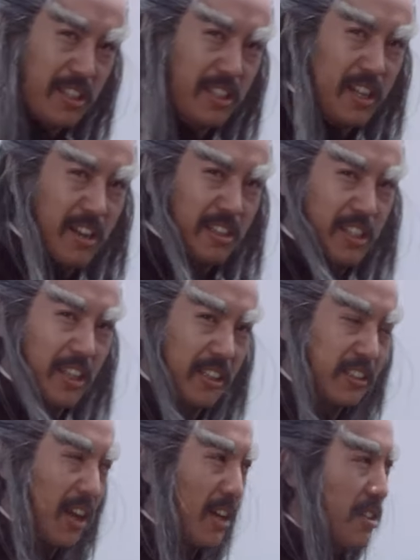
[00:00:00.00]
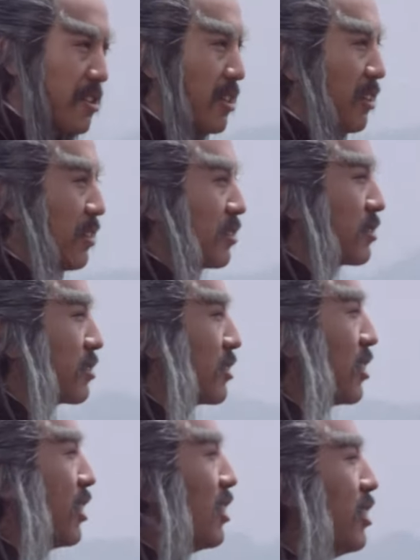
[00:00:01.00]
I'm a killer, that's why.
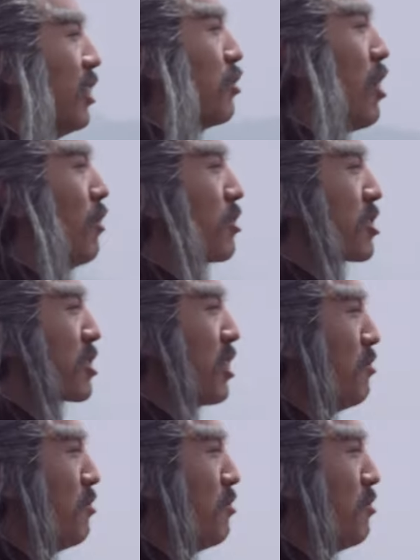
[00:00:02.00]
Killers